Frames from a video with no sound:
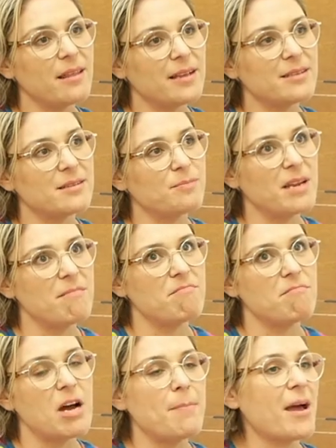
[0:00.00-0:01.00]
That's been
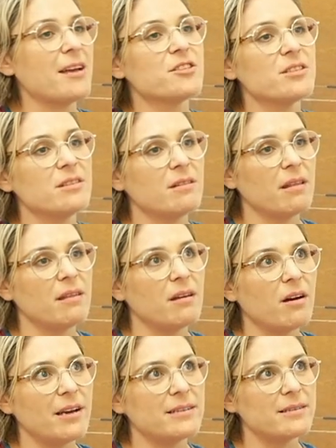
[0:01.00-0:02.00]
my passion, and I
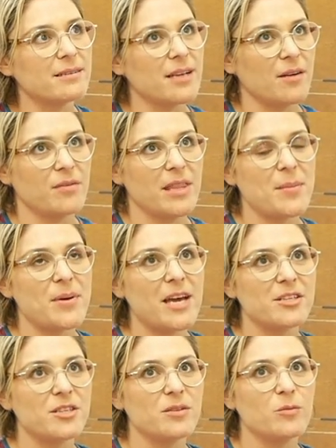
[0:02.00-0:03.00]
think I discovered that
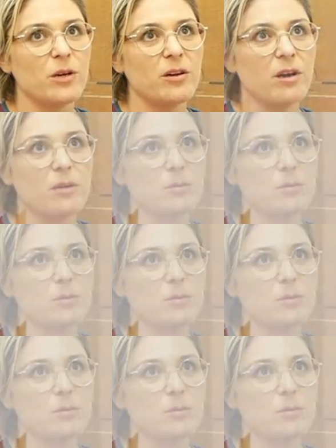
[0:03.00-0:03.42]
passion when I